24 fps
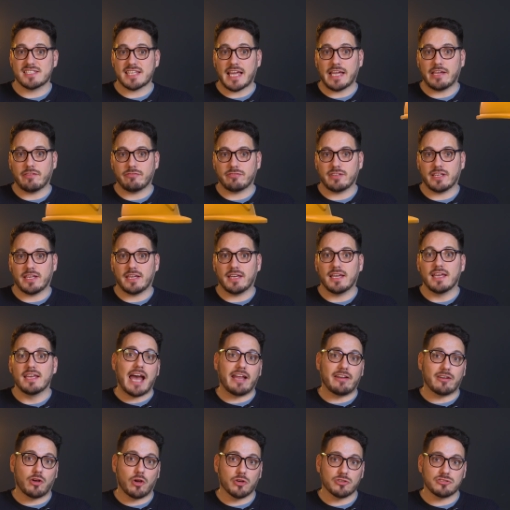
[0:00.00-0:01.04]
safety,
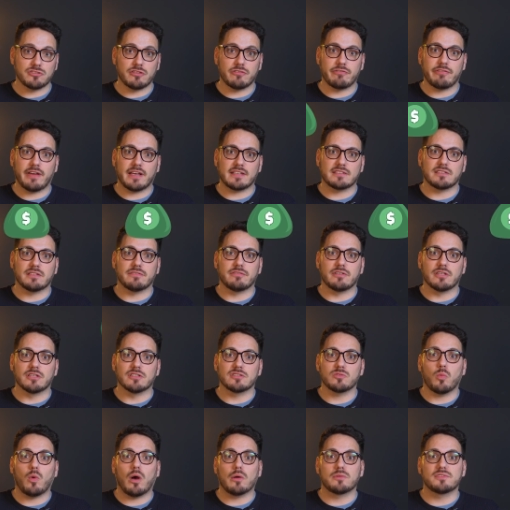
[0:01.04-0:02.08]
and cost
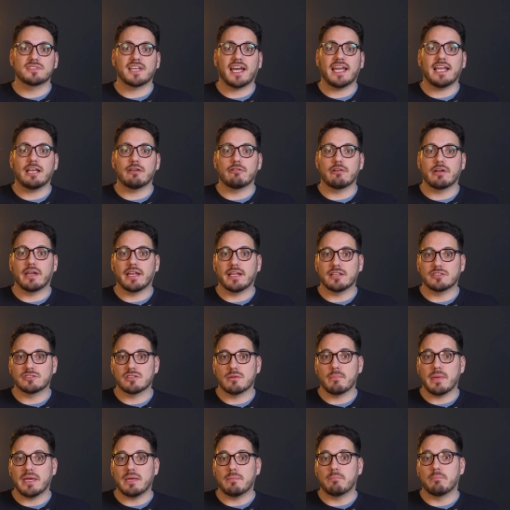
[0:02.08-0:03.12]
effectiveness while tailoring it
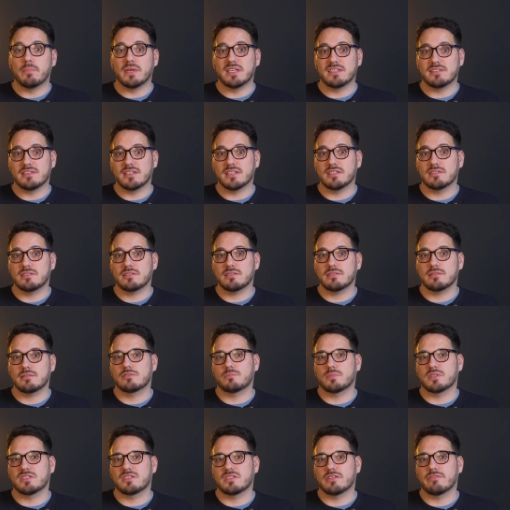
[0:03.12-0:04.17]
to meet business
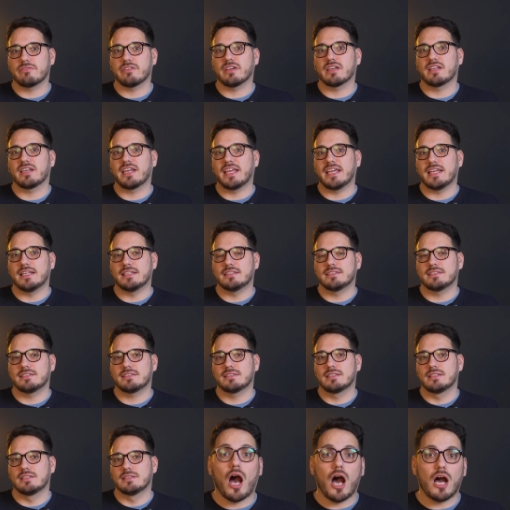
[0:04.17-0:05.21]
specific
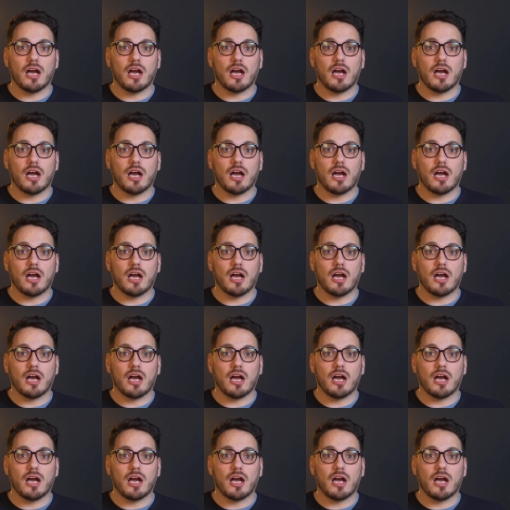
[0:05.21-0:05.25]
needs.